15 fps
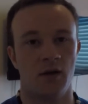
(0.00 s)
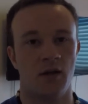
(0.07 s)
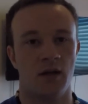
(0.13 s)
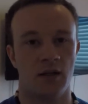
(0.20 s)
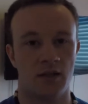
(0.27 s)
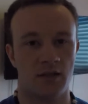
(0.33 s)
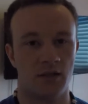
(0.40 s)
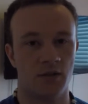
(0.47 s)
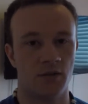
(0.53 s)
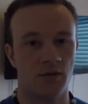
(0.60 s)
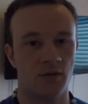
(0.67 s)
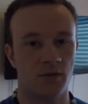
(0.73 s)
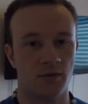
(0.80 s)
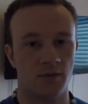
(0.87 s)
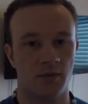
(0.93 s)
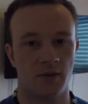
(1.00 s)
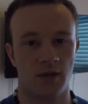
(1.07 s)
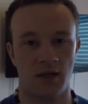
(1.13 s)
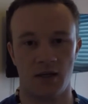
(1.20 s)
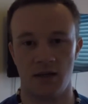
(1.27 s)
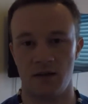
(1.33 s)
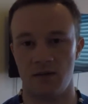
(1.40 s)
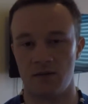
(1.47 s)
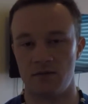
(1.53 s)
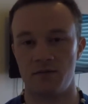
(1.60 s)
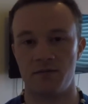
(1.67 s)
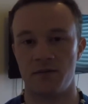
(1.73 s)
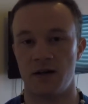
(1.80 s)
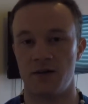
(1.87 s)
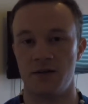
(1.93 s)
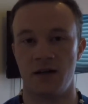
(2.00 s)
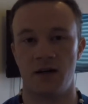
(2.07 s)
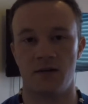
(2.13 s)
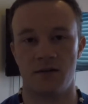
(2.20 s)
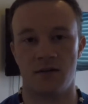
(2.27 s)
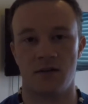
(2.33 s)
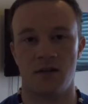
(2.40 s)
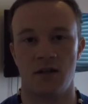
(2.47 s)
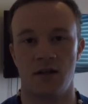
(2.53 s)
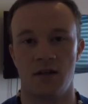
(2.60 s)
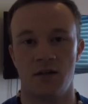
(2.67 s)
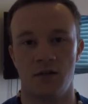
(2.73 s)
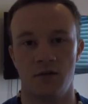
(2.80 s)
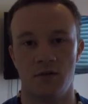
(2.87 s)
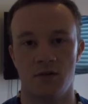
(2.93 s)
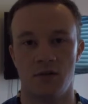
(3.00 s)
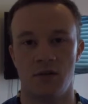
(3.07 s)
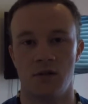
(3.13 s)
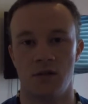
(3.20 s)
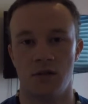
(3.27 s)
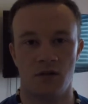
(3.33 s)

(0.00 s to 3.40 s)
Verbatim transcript: until they found out they couldn't